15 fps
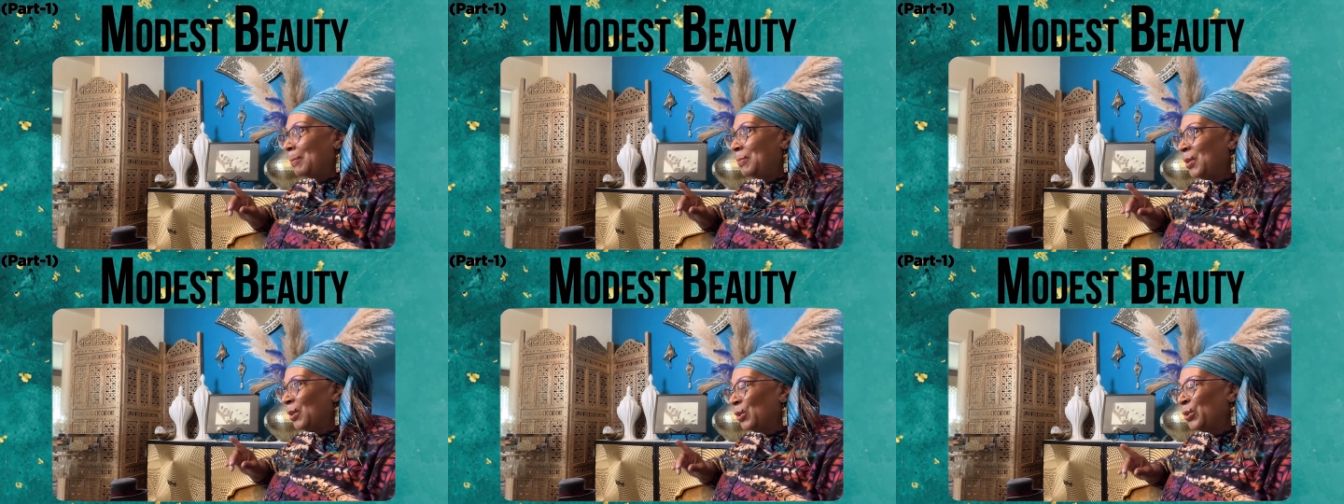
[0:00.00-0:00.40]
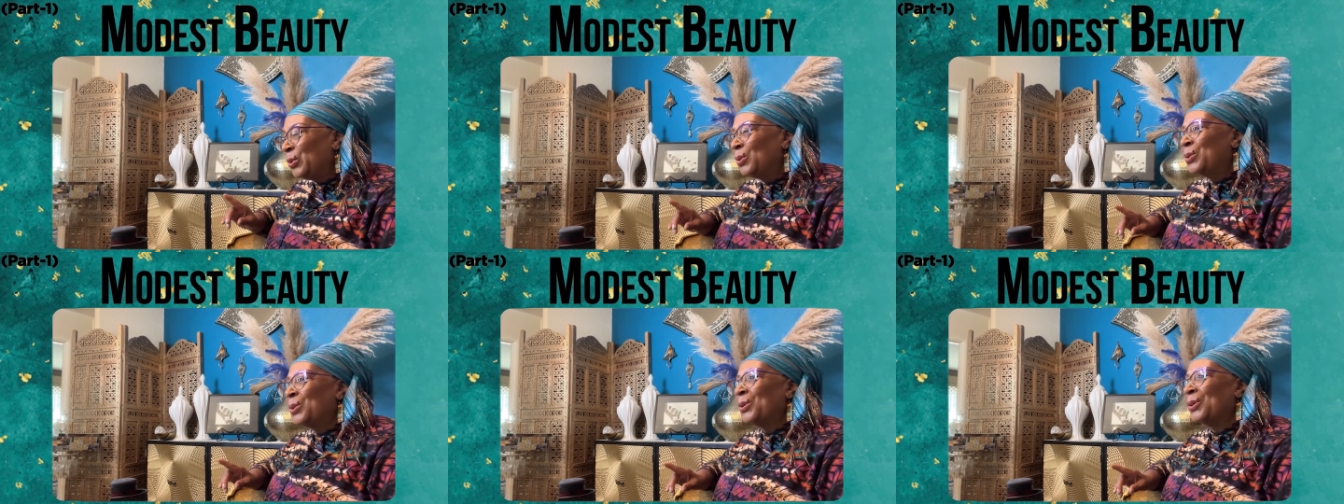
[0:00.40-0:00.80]
the
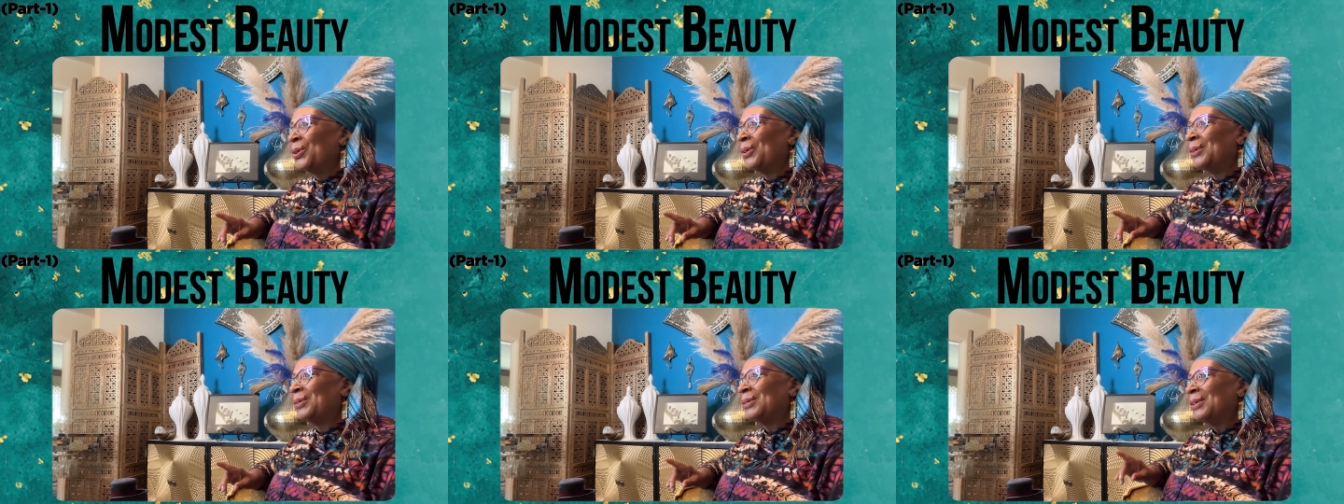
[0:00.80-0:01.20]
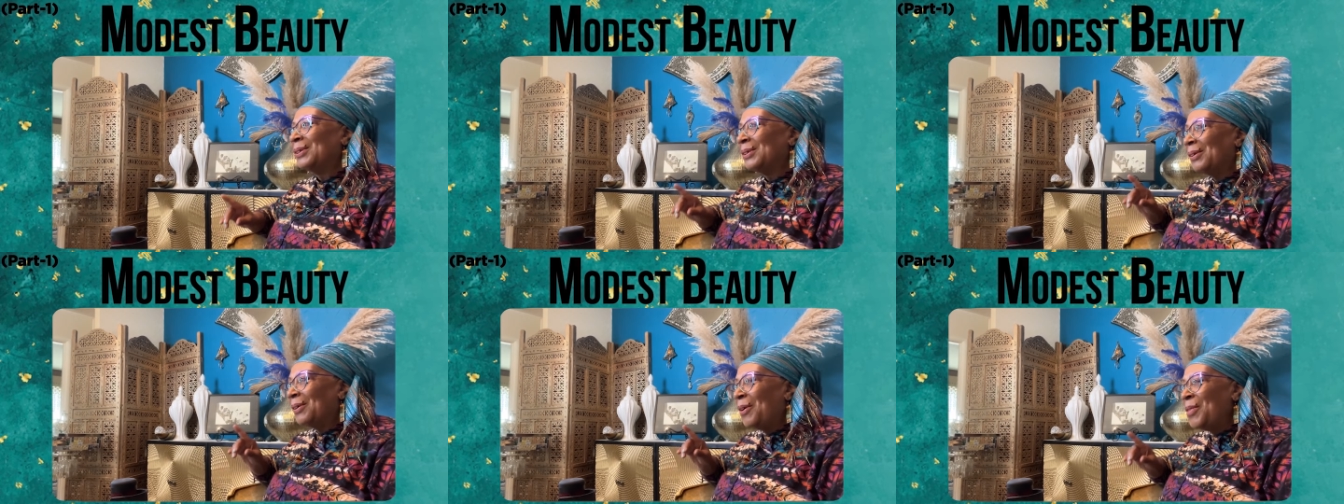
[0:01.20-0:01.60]
little girl
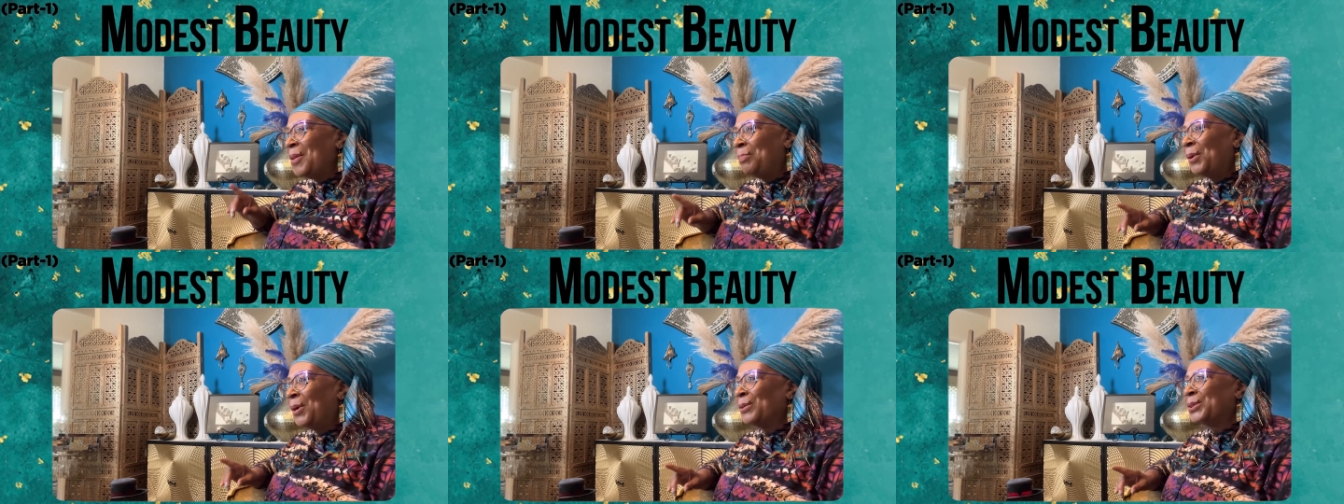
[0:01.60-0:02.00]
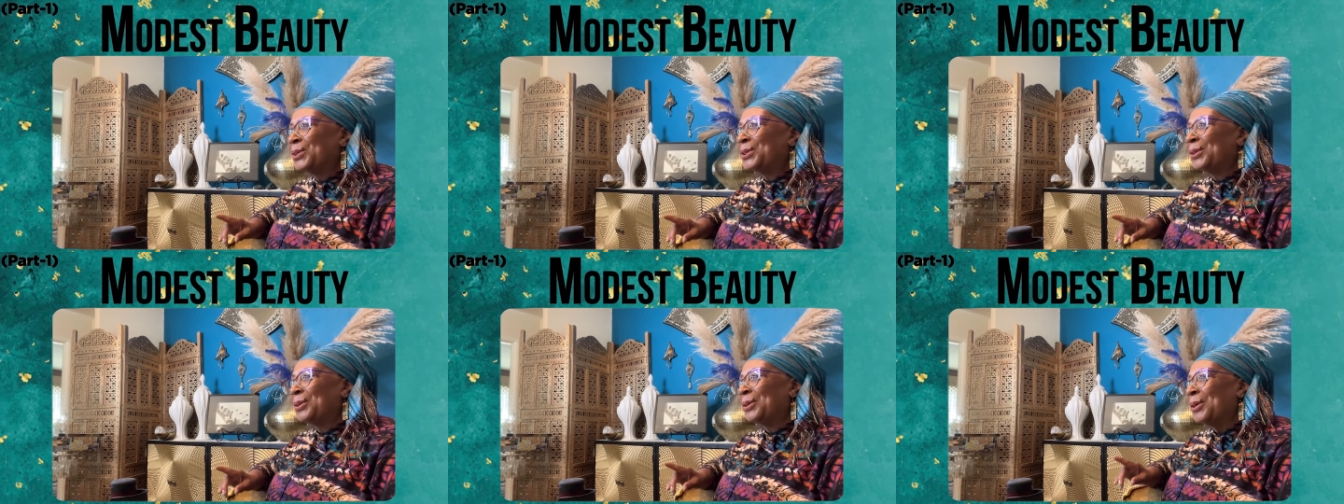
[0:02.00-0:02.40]
on the
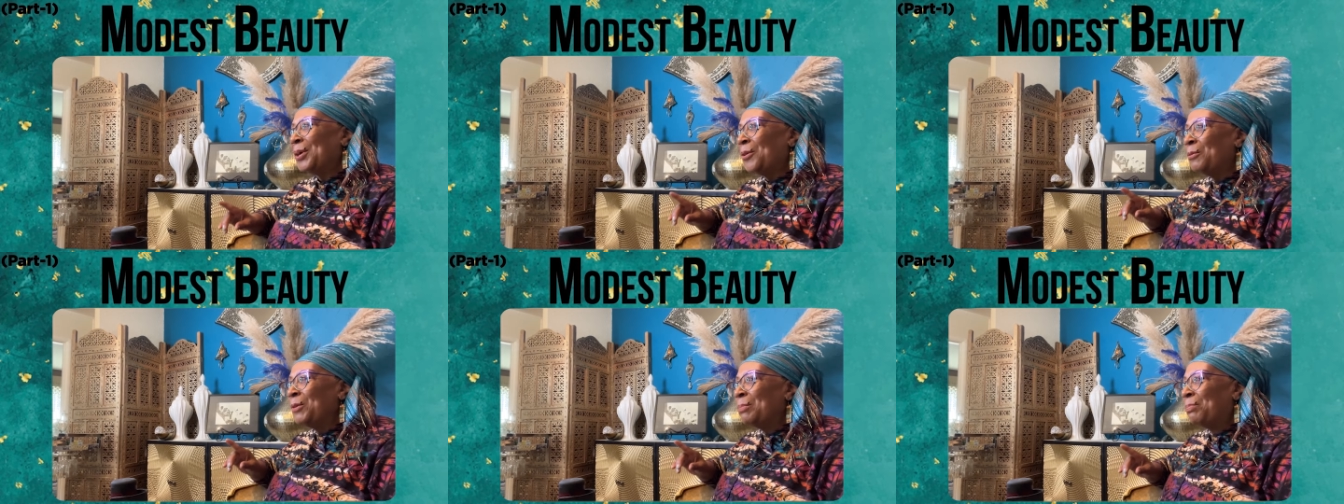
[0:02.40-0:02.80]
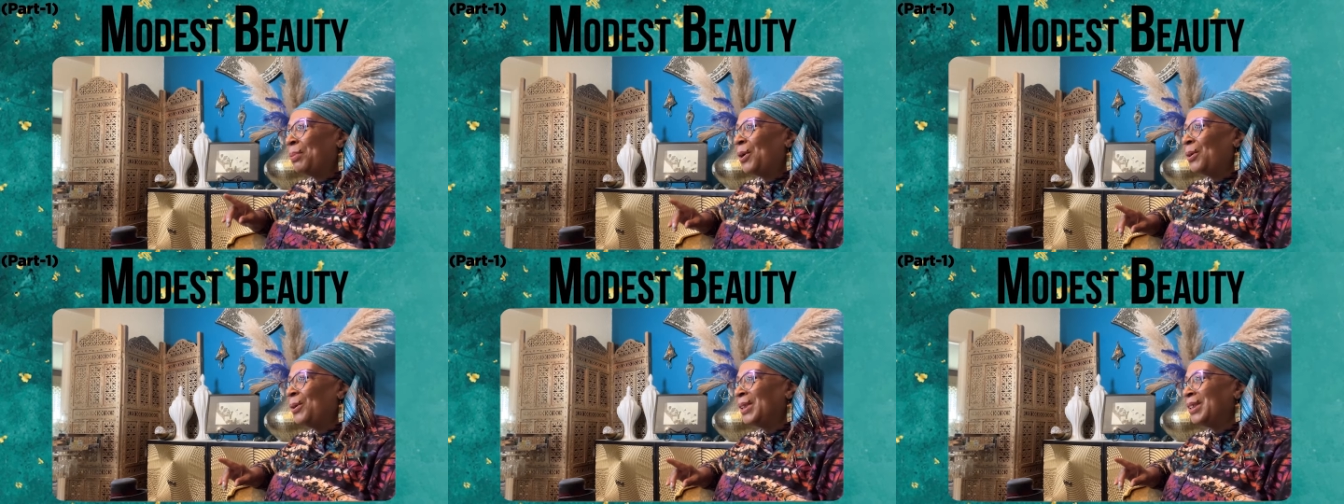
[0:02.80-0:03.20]
poster right.
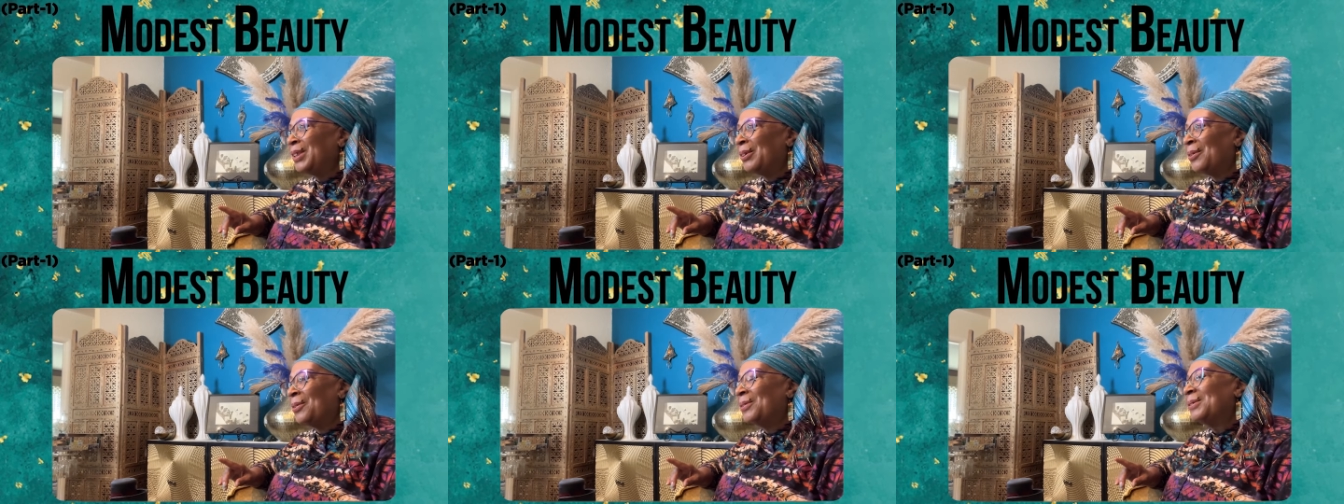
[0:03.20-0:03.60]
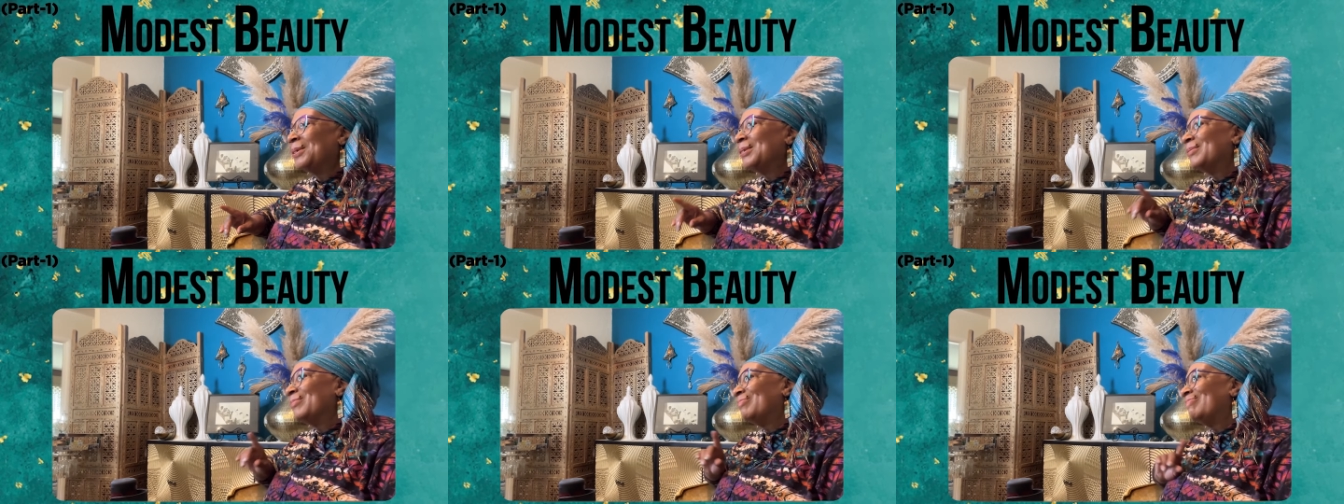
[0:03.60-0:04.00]
with polio, right.
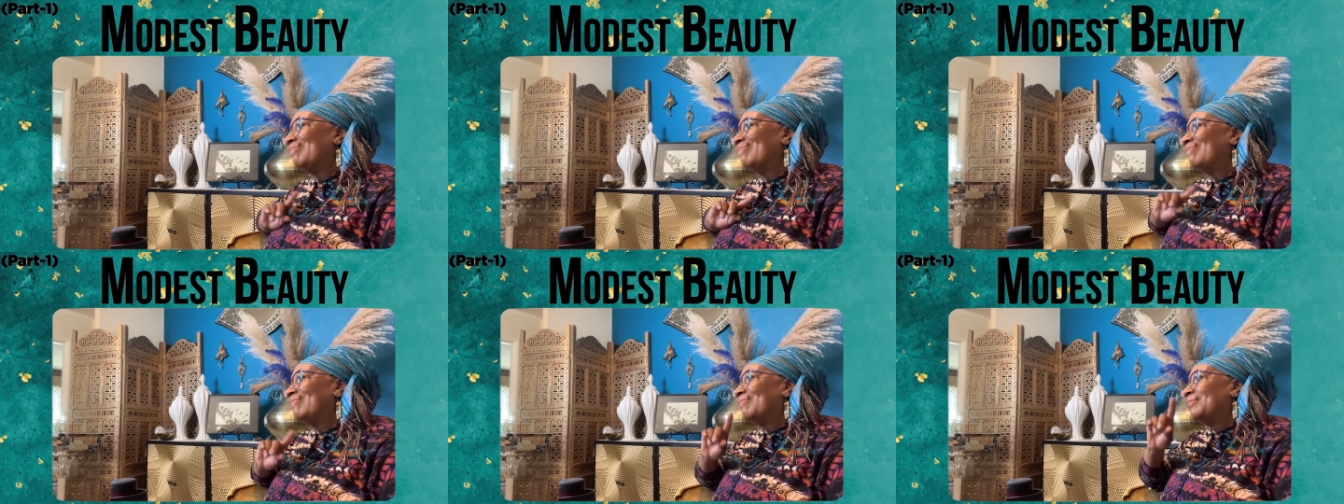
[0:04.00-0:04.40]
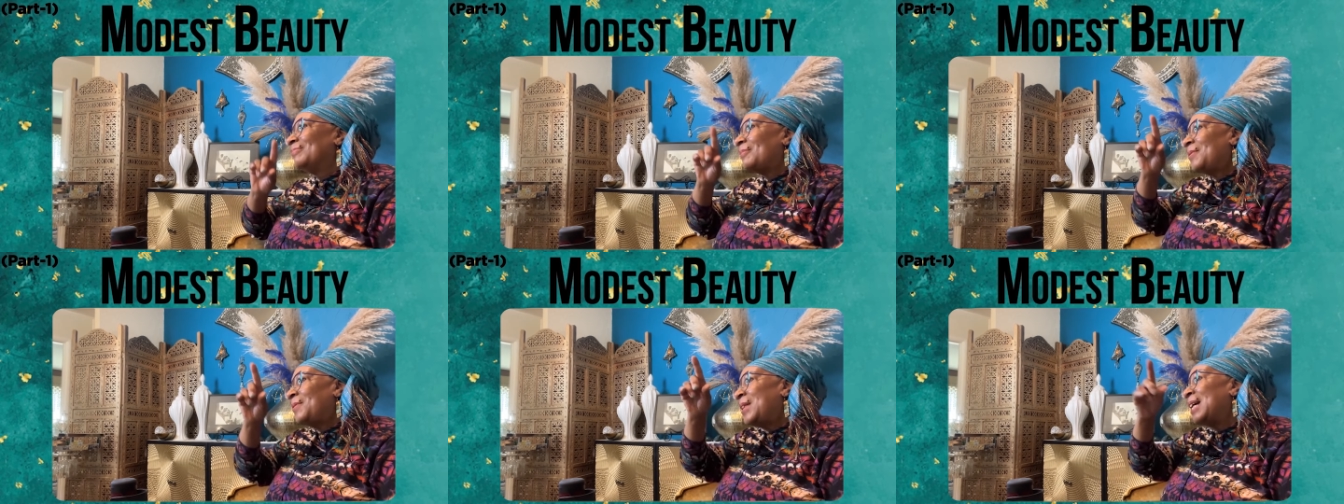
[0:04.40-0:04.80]

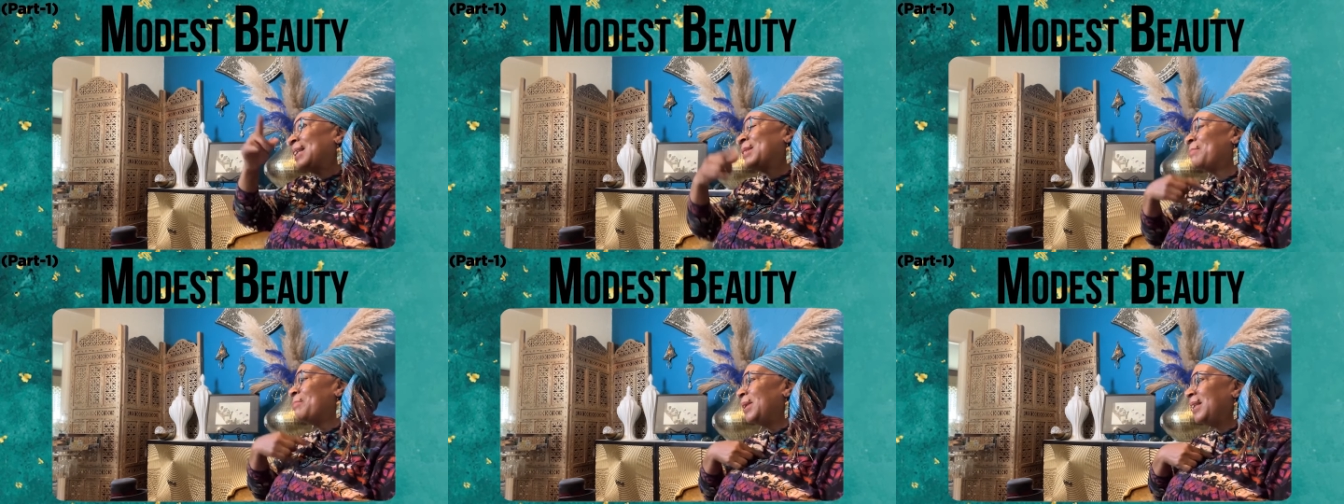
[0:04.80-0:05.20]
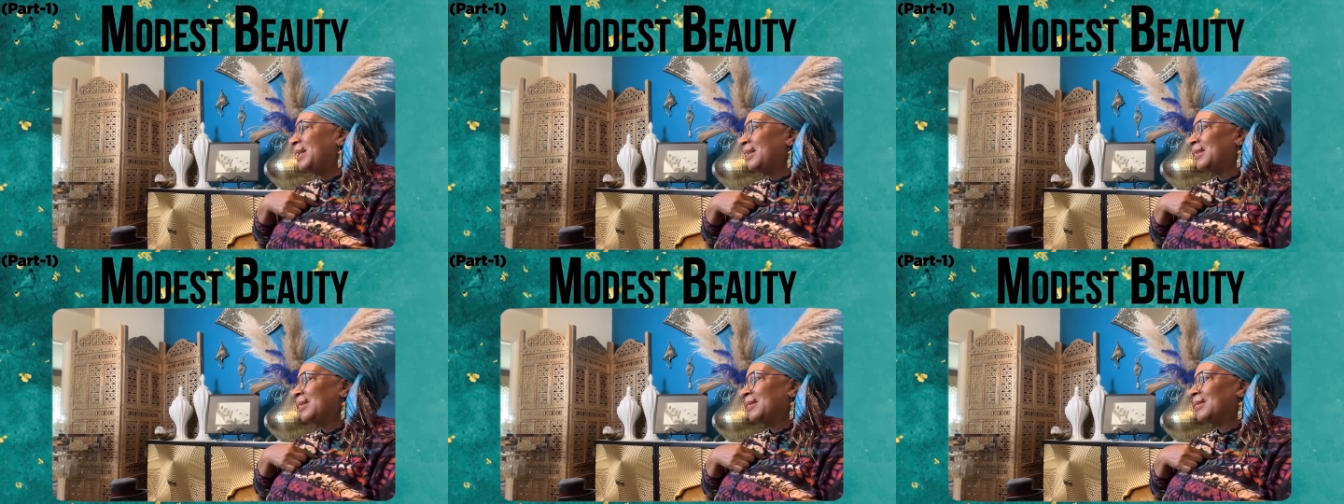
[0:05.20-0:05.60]
that's
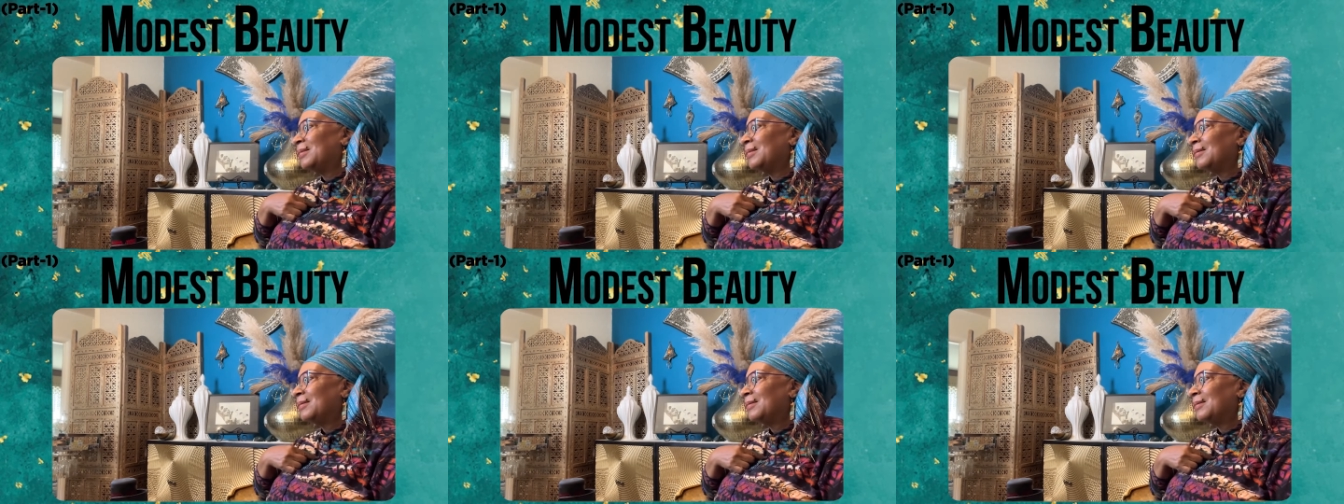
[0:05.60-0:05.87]
me. Yeah.